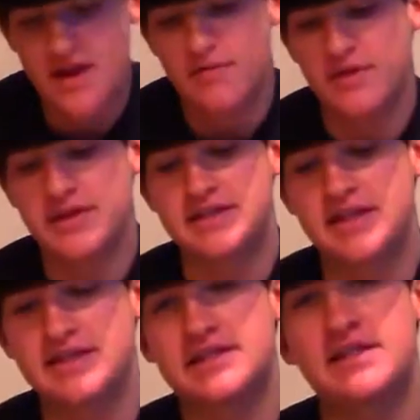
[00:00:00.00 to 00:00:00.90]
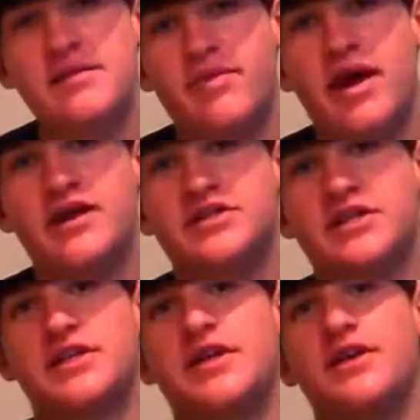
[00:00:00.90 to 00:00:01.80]
But this is the same package
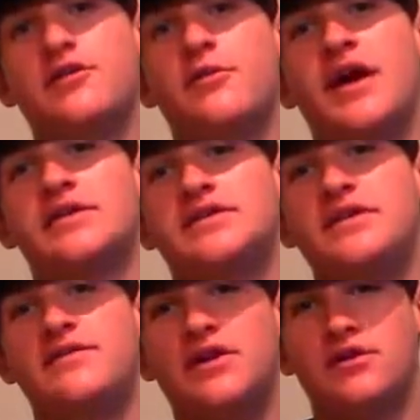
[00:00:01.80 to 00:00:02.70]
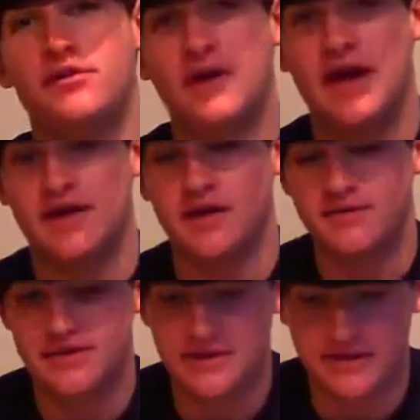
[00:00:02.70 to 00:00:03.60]
that the Kick in Their Bass TV Hoorag
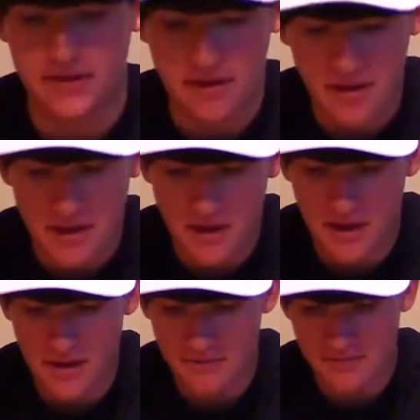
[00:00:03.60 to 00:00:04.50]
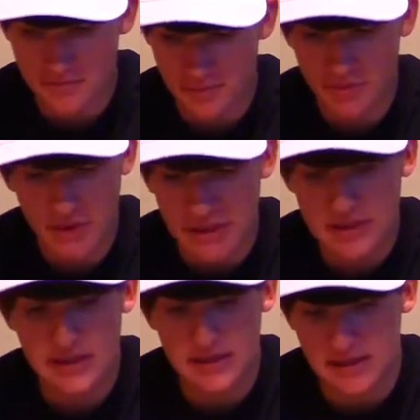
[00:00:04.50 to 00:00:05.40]
comes in. But pretty
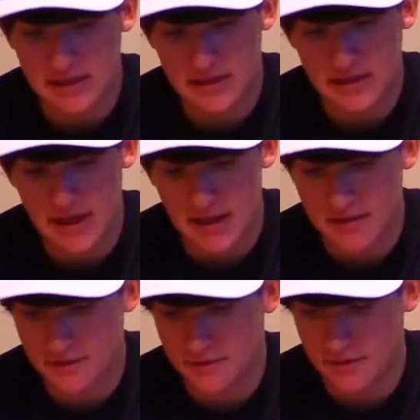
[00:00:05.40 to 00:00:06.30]
neat that they did that. They threw